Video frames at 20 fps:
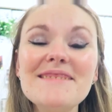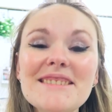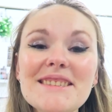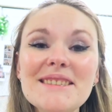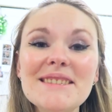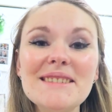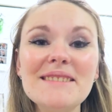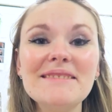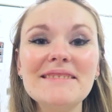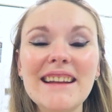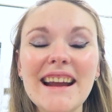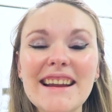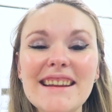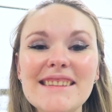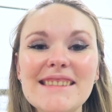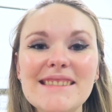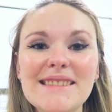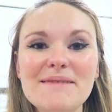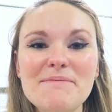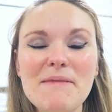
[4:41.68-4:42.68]
It was so
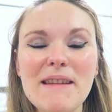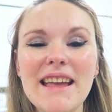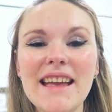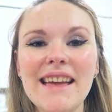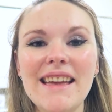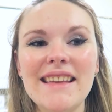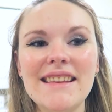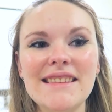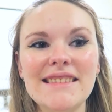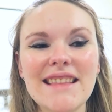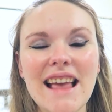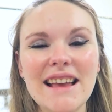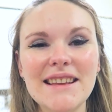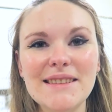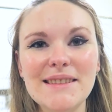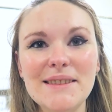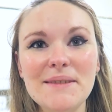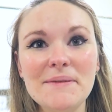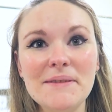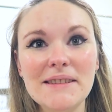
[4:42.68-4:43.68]
nice because as
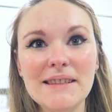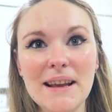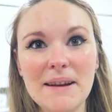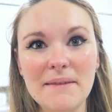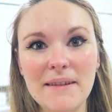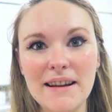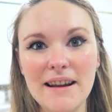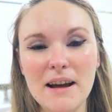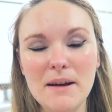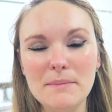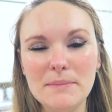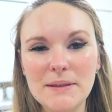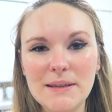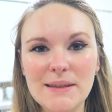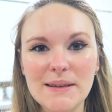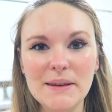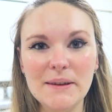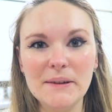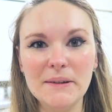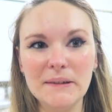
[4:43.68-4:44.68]
soon as I went up
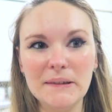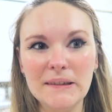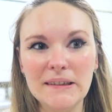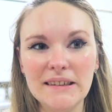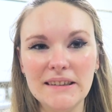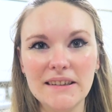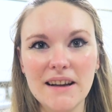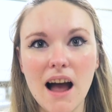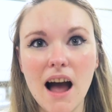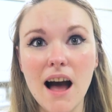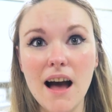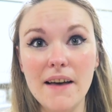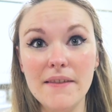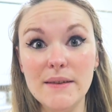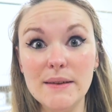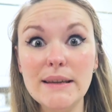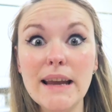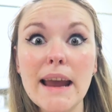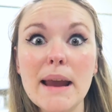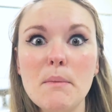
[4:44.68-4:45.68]
to
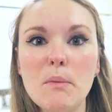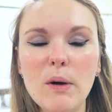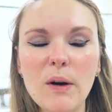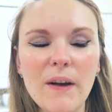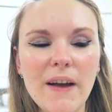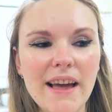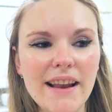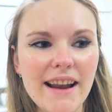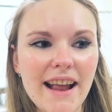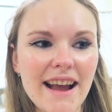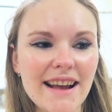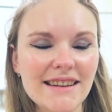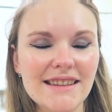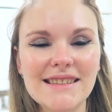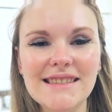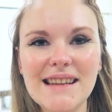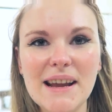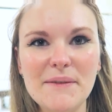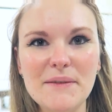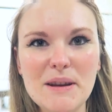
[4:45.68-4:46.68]
the table and
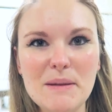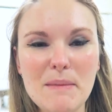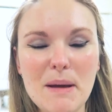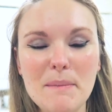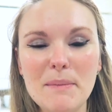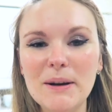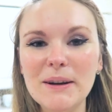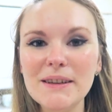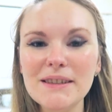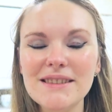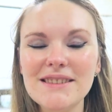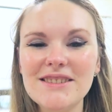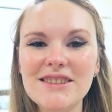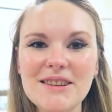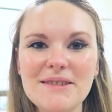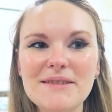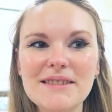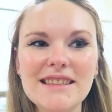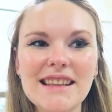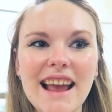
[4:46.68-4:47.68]
handed Stephanie my books,
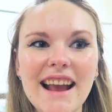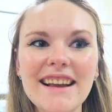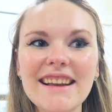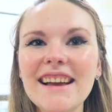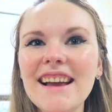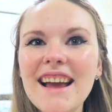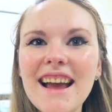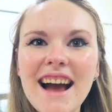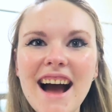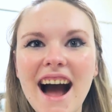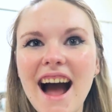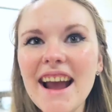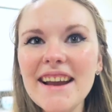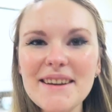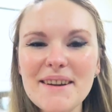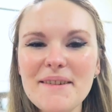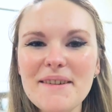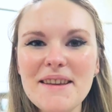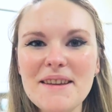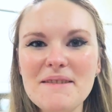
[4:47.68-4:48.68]
she was like, I
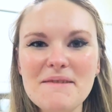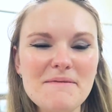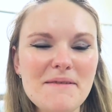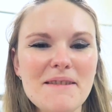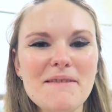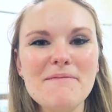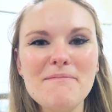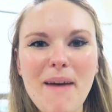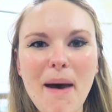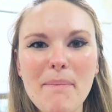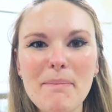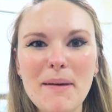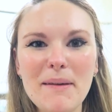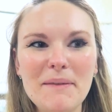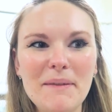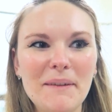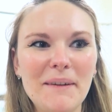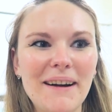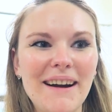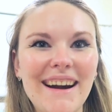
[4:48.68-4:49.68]
know you, we've met
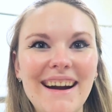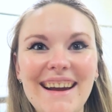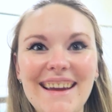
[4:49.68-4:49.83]
before.